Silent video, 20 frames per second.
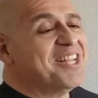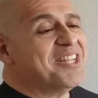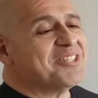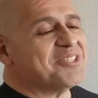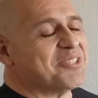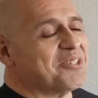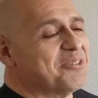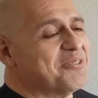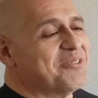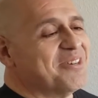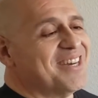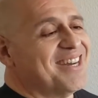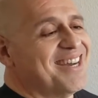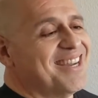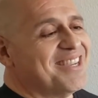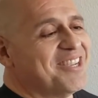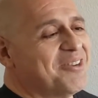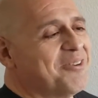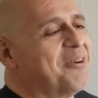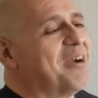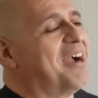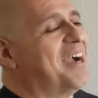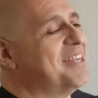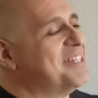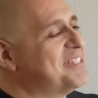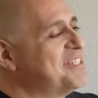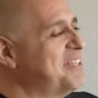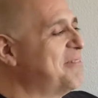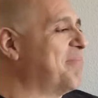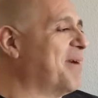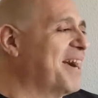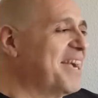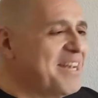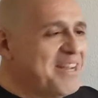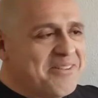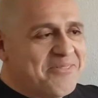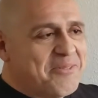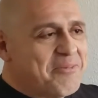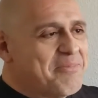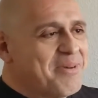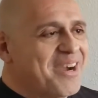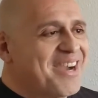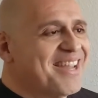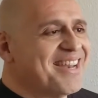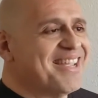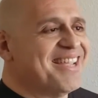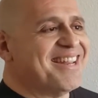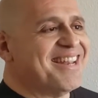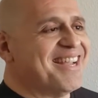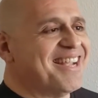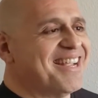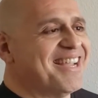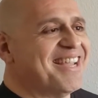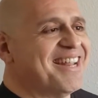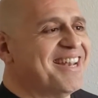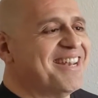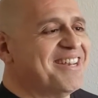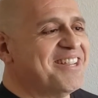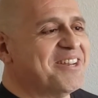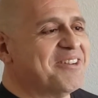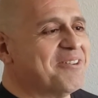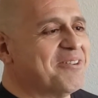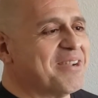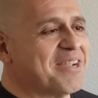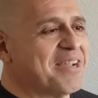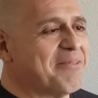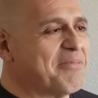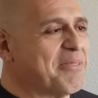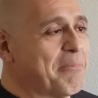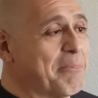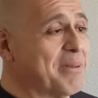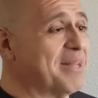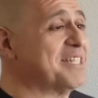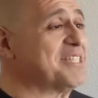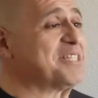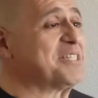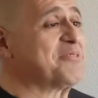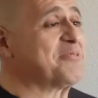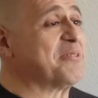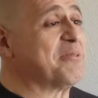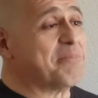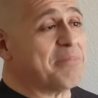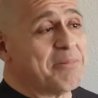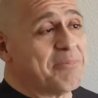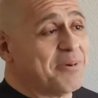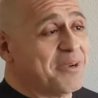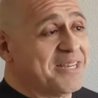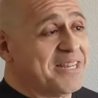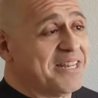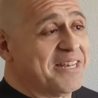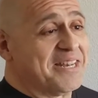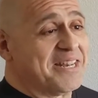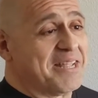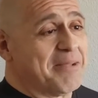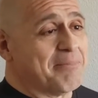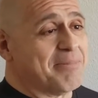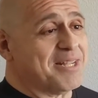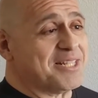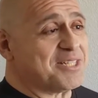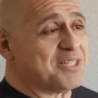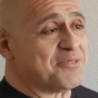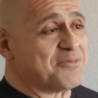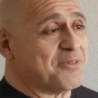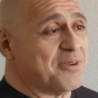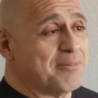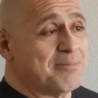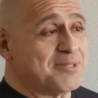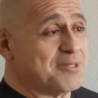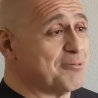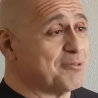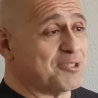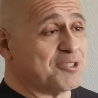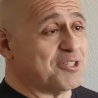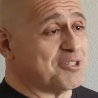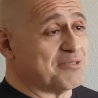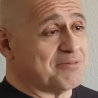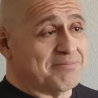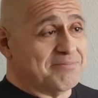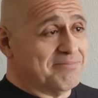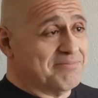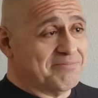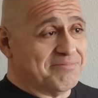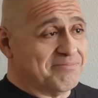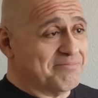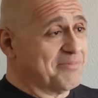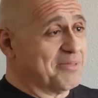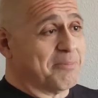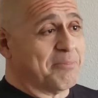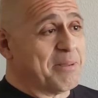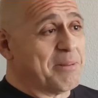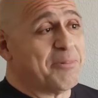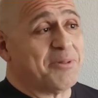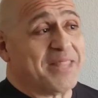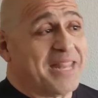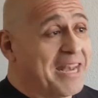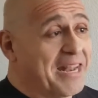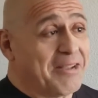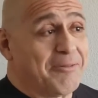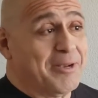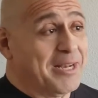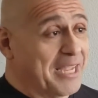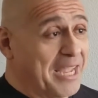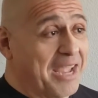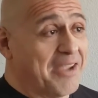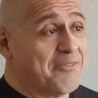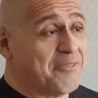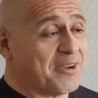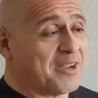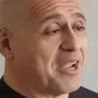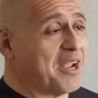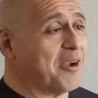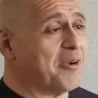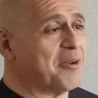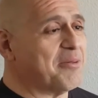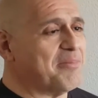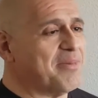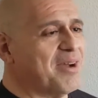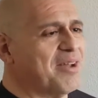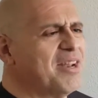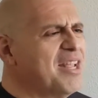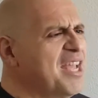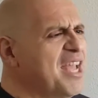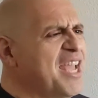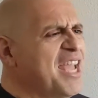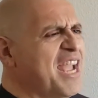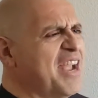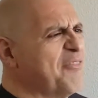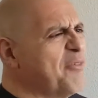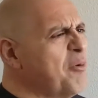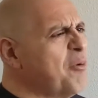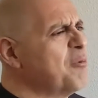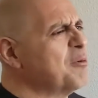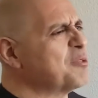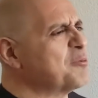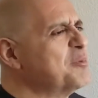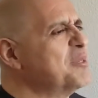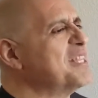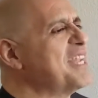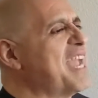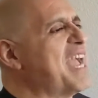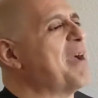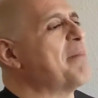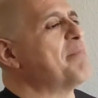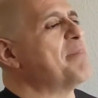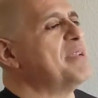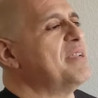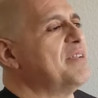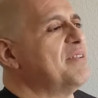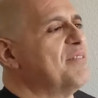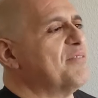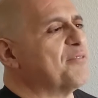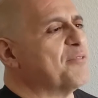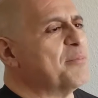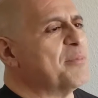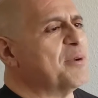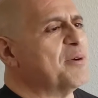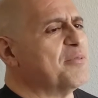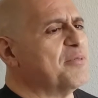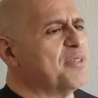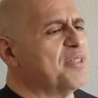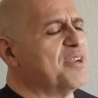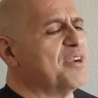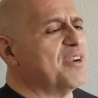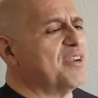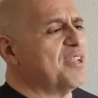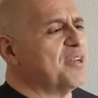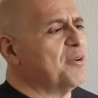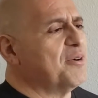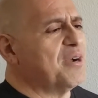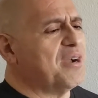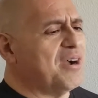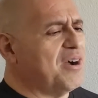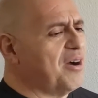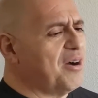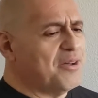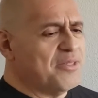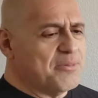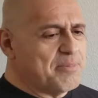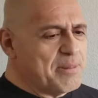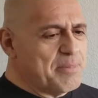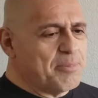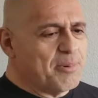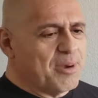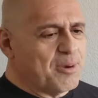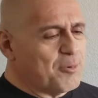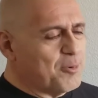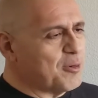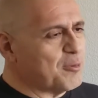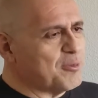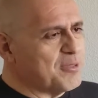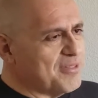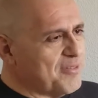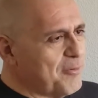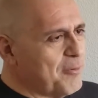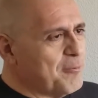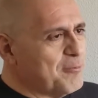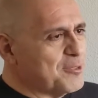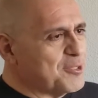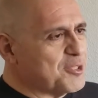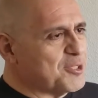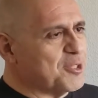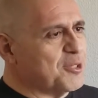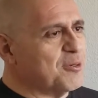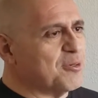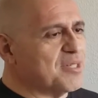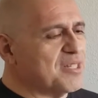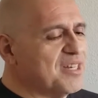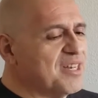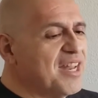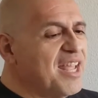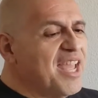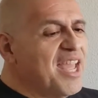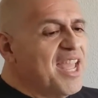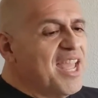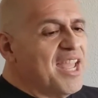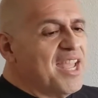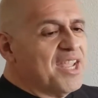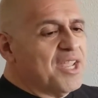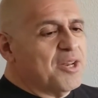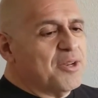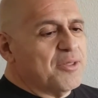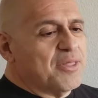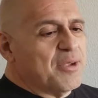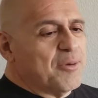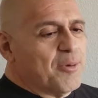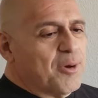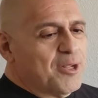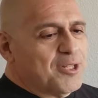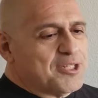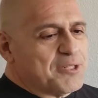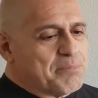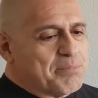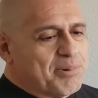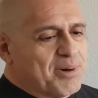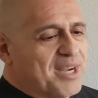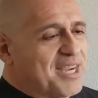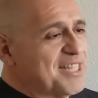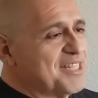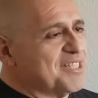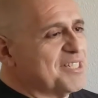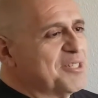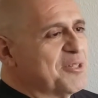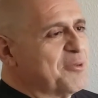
So I said bye to everybody, and I got the blessings for the people I needed to get blessings from. It was just the people that I really cared about. Everyone was really happy for me over there. All the people I worked with, everyone was stoked, and they were all surprised.